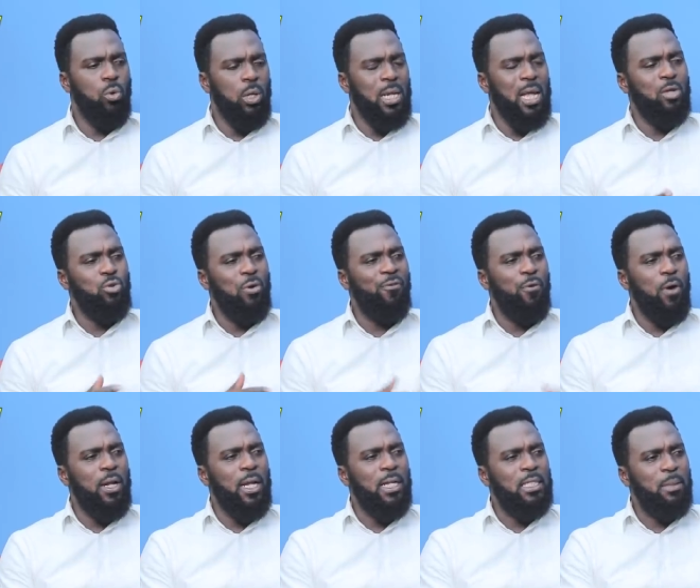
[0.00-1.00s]
one
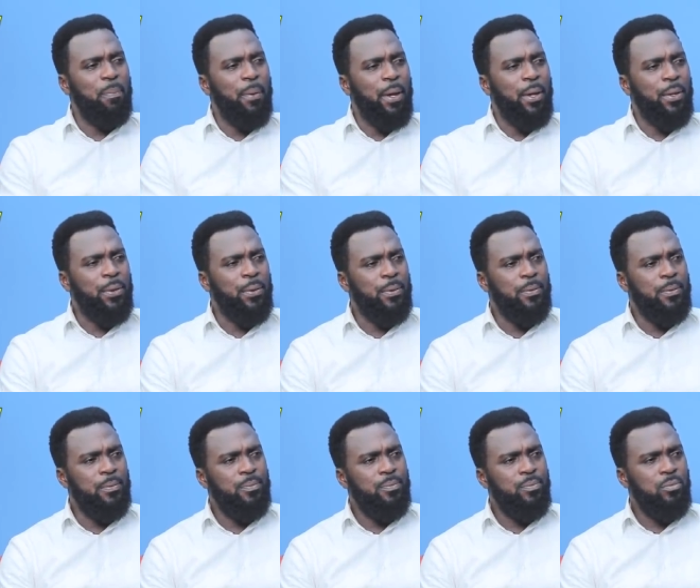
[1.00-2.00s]
asofo na ntepen
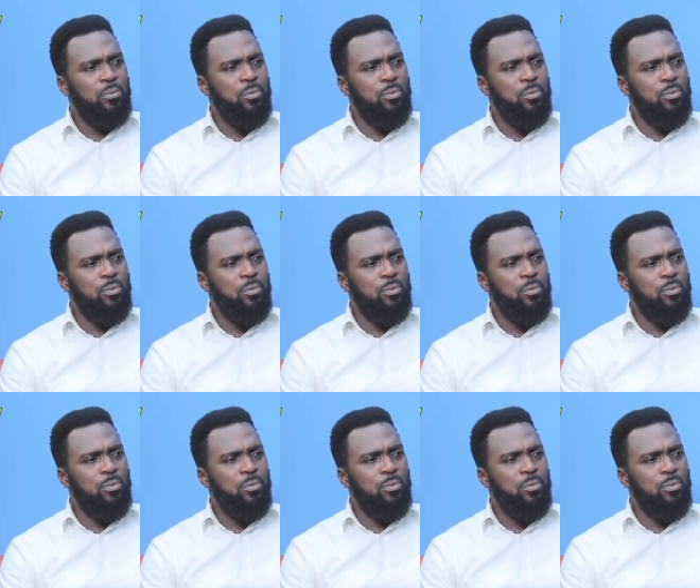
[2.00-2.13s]
Mene